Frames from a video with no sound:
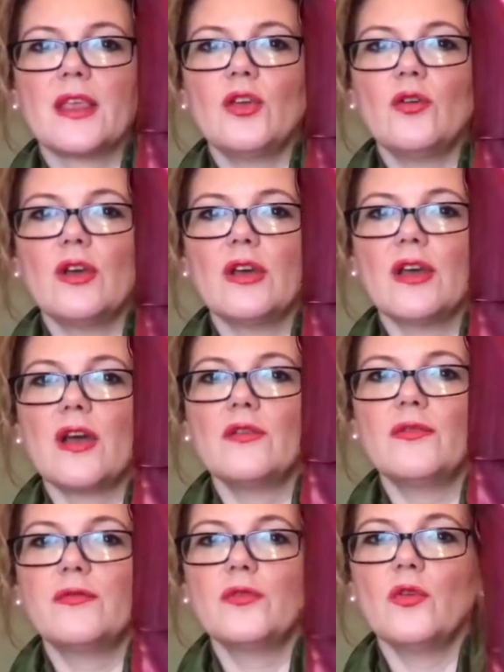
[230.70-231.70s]
you can
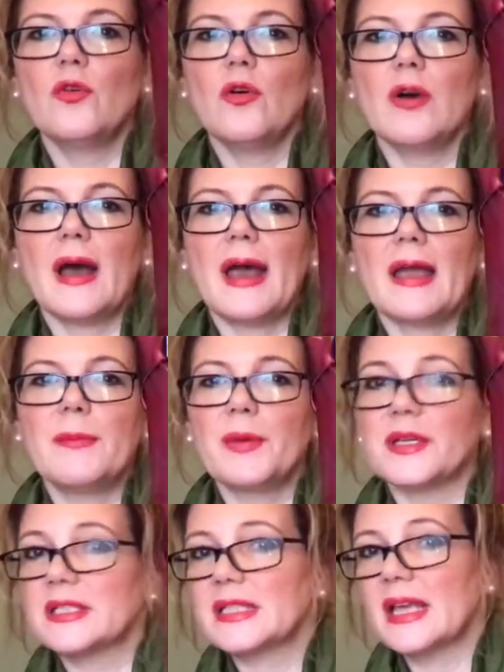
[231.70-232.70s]
go for a
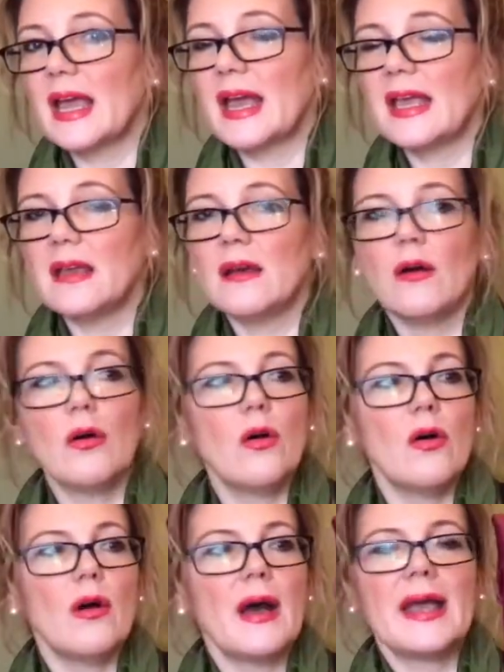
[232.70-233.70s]
bustier
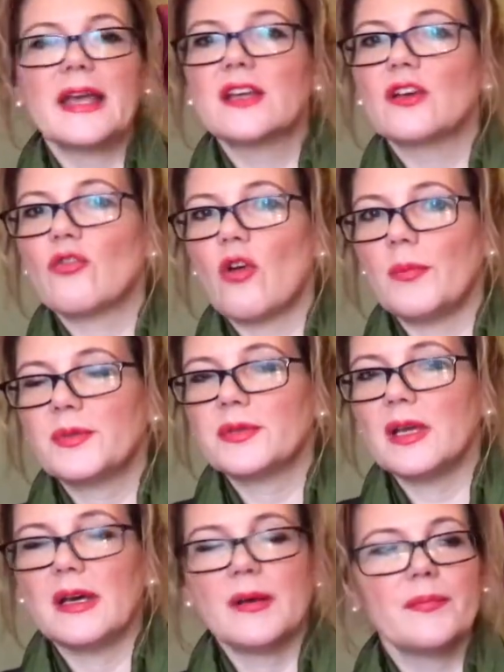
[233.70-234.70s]
or a
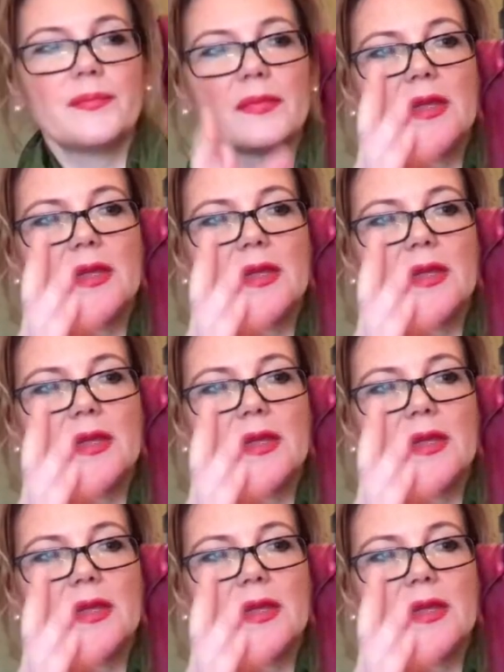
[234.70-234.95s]
cropped, what